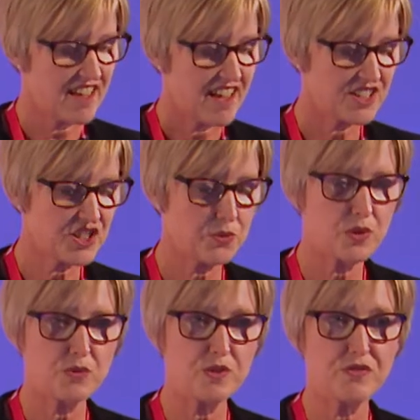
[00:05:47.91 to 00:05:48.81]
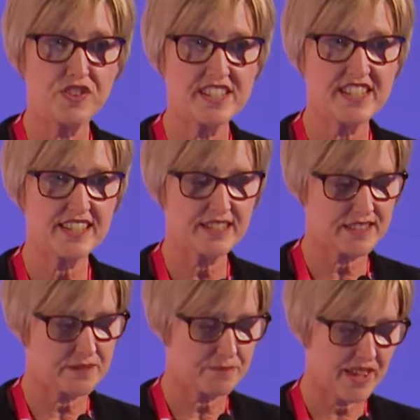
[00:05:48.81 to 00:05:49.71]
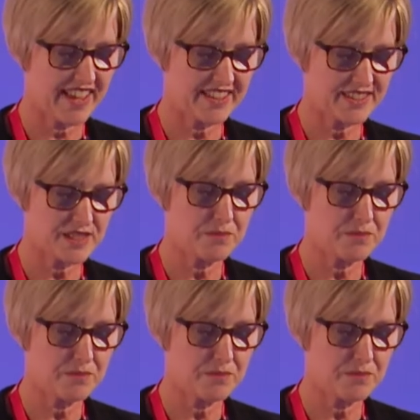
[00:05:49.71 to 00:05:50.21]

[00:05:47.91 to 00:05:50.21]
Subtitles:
and to work with fintechs, banks,